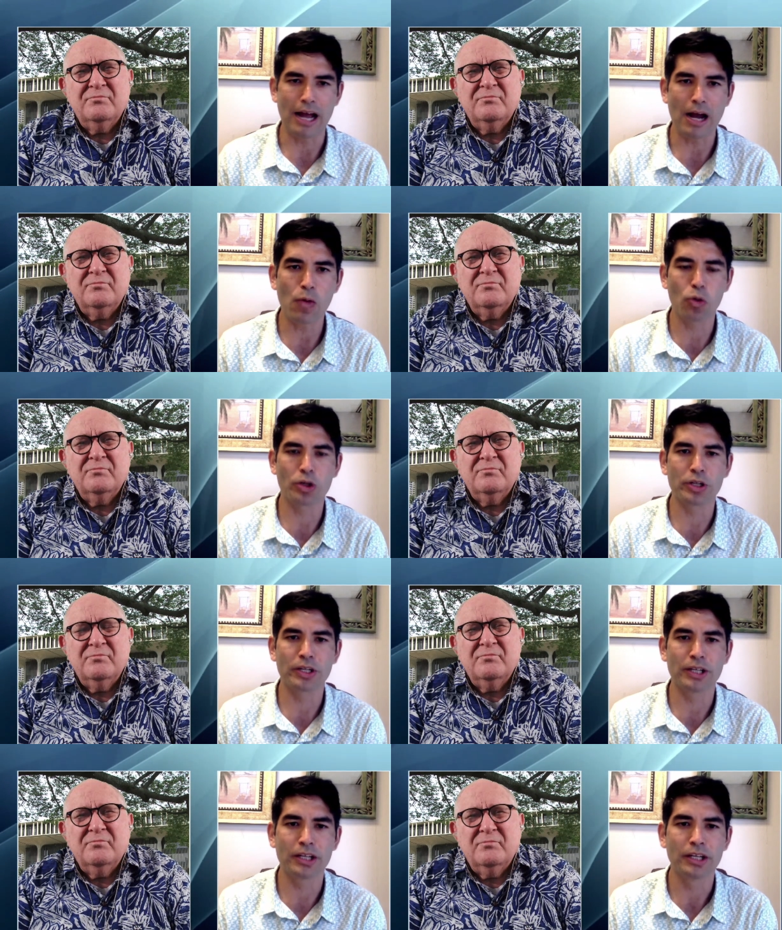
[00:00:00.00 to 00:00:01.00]
Speaker 1: how we're going
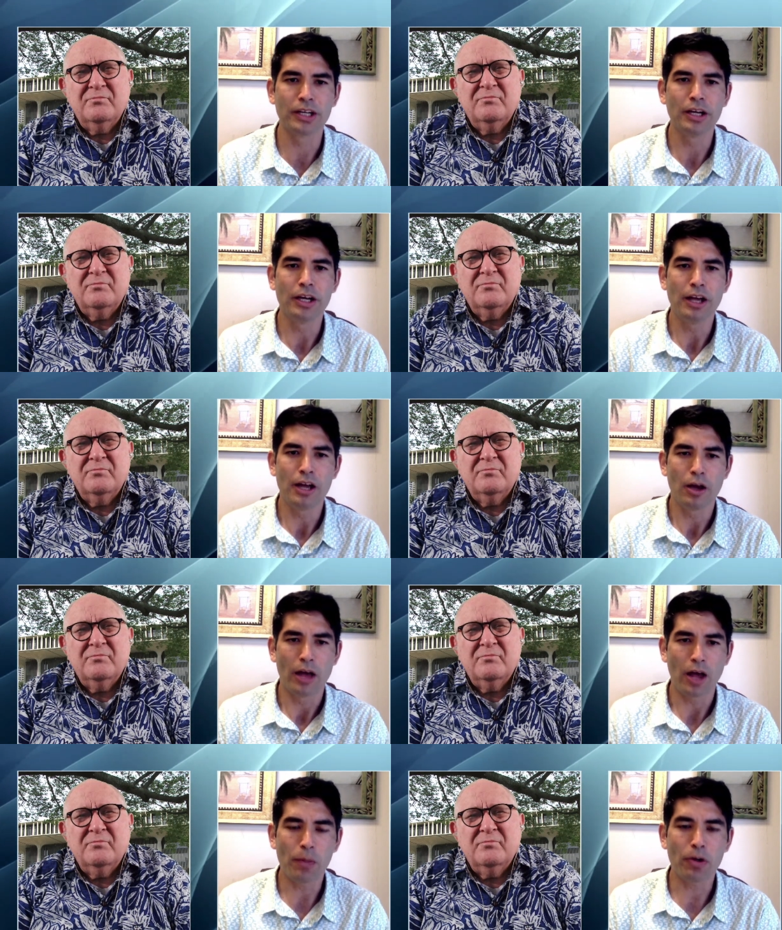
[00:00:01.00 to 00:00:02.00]
to
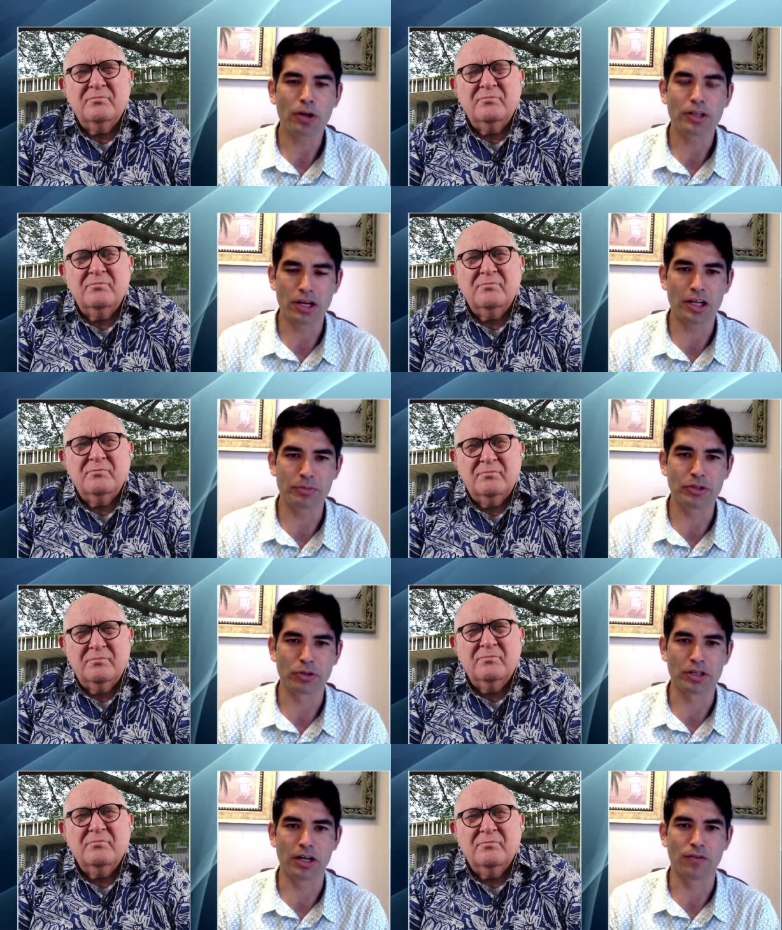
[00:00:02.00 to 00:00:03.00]
help our economy
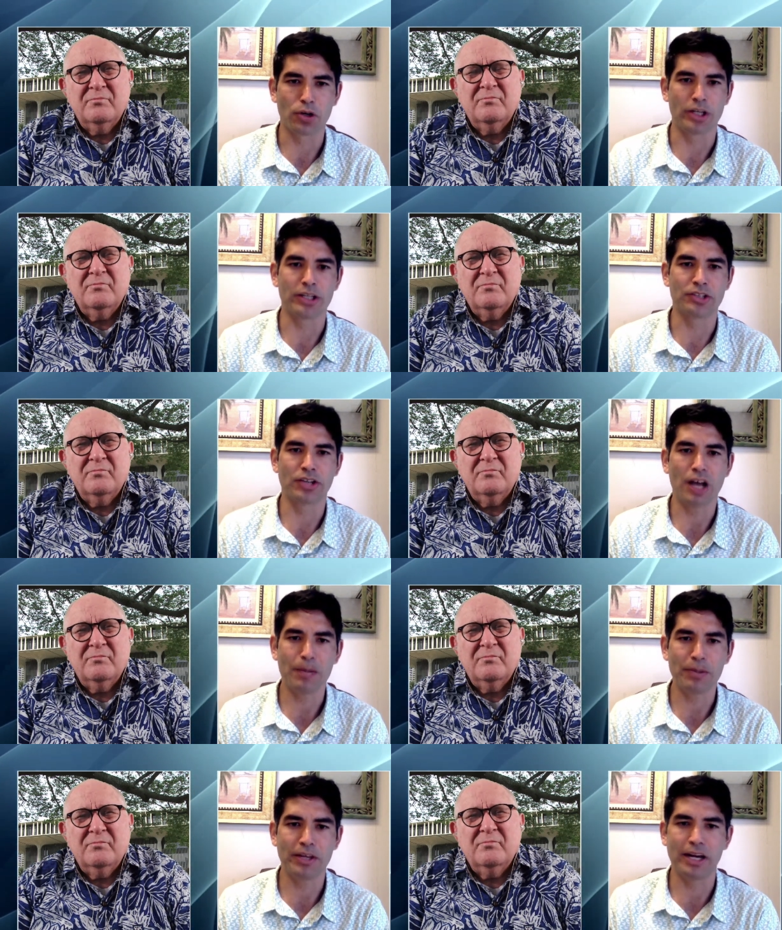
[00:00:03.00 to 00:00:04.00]
recover. And on
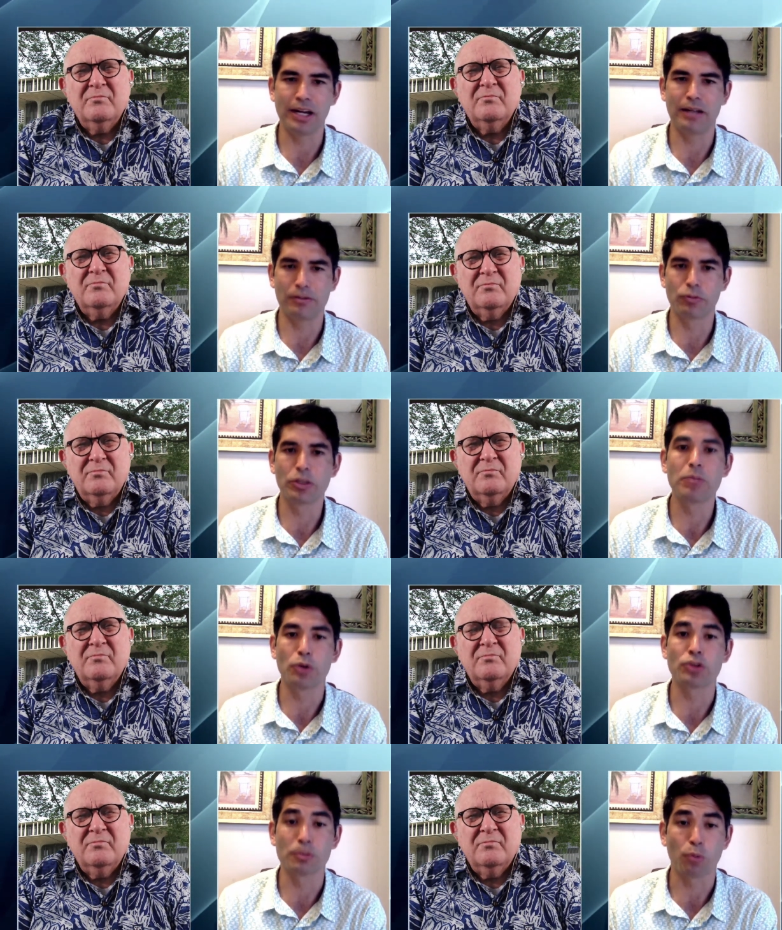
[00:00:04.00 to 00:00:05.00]
top of that, really
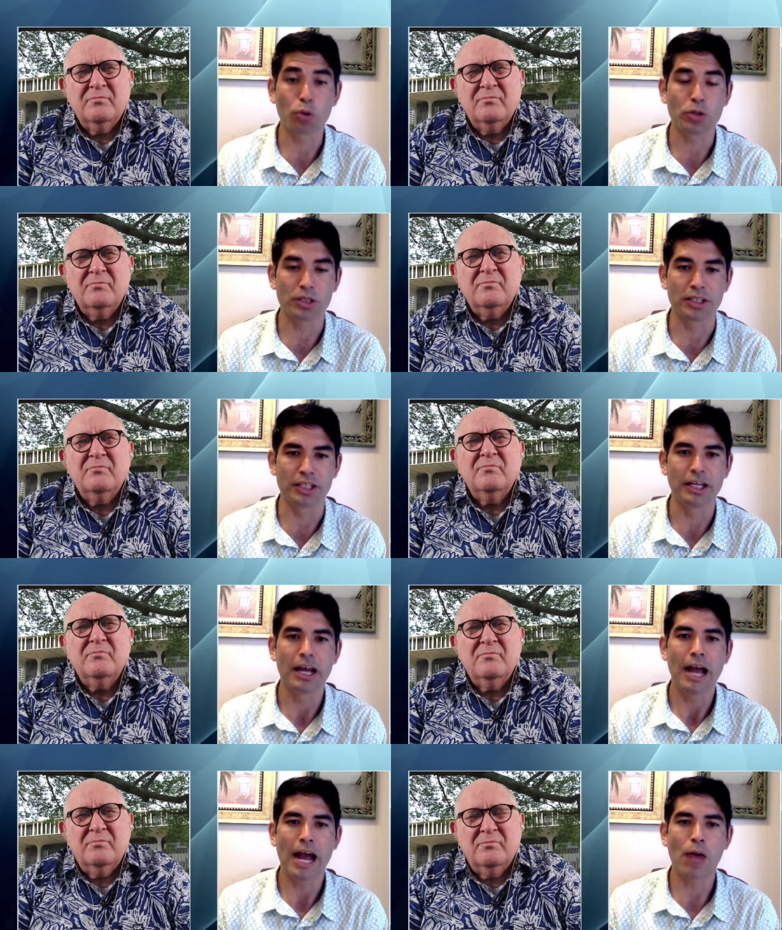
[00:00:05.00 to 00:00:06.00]
most importantly,
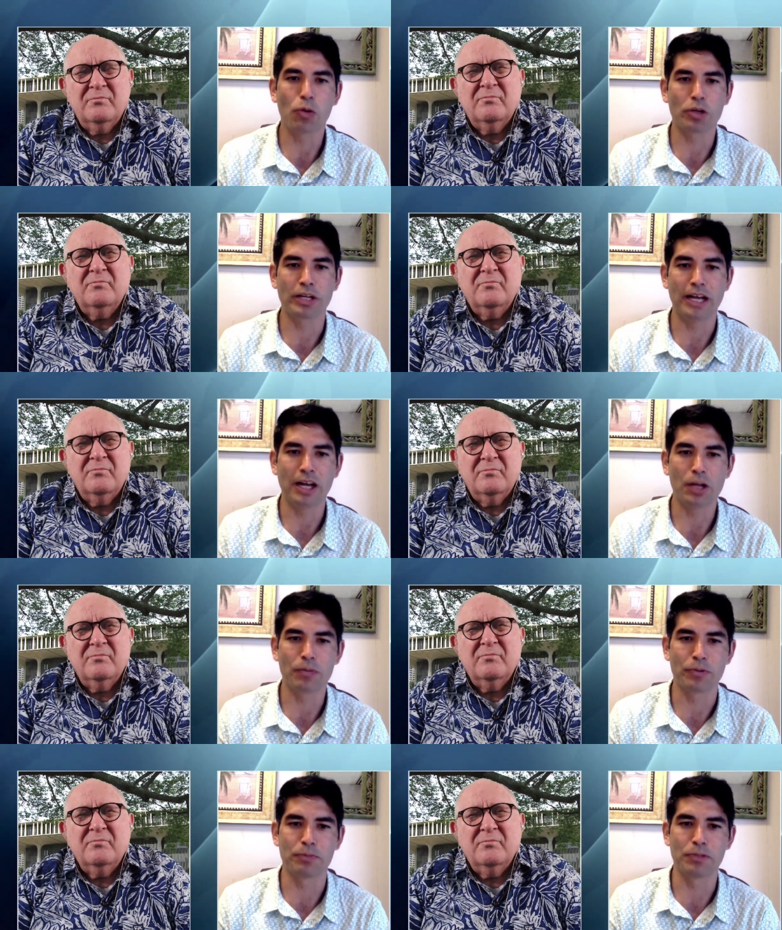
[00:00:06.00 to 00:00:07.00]
how we're going to
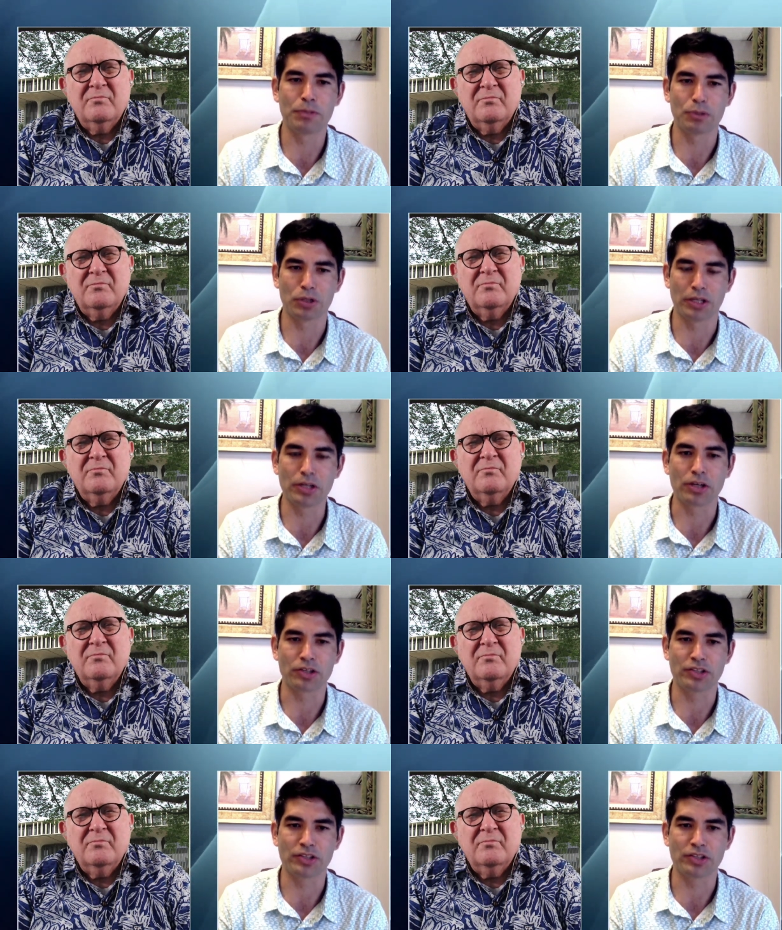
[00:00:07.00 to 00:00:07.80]
help the people in our